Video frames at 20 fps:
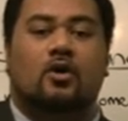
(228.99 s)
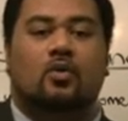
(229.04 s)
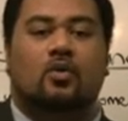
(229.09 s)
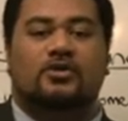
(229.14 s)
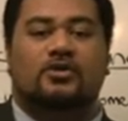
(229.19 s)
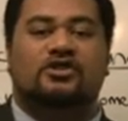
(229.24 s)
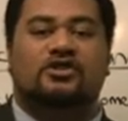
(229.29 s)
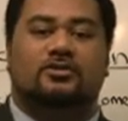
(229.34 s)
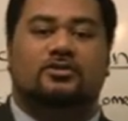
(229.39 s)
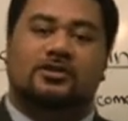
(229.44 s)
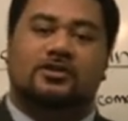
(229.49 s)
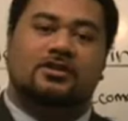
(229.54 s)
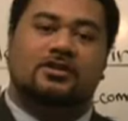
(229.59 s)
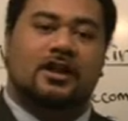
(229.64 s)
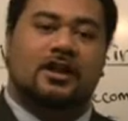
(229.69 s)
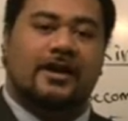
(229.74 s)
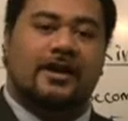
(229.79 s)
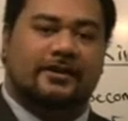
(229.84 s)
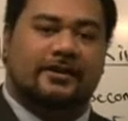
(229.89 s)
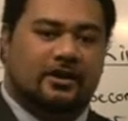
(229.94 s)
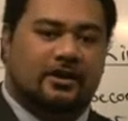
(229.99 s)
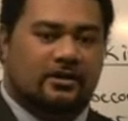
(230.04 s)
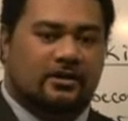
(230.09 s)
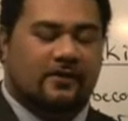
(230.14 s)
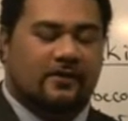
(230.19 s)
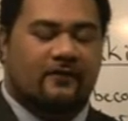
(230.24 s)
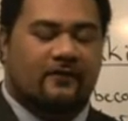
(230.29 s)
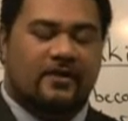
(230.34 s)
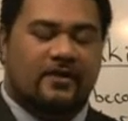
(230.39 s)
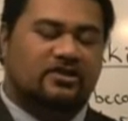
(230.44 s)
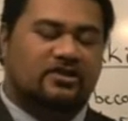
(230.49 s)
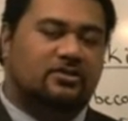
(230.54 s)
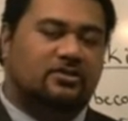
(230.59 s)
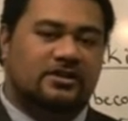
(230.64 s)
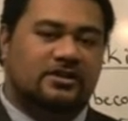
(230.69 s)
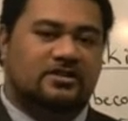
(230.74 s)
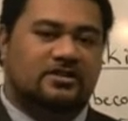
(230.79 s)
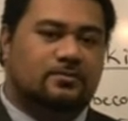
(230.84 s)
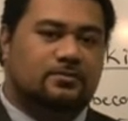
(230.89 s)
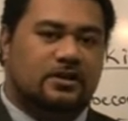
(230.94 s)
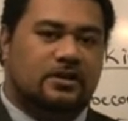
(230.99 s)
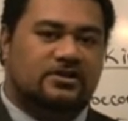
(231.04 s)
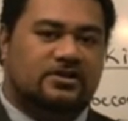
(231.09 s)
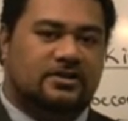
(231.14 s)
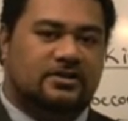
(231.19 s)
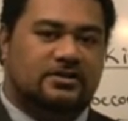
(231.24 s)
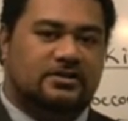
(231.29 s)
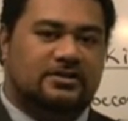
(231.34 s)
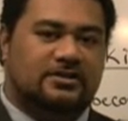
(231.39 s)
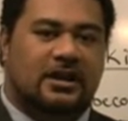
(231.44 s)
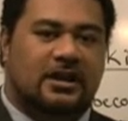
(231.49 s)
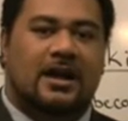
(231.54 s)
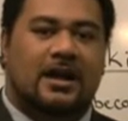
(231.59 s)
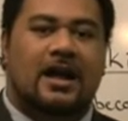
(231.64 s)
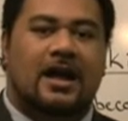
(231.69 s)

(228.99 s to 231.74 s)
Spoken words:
what you look like, your facial expressions,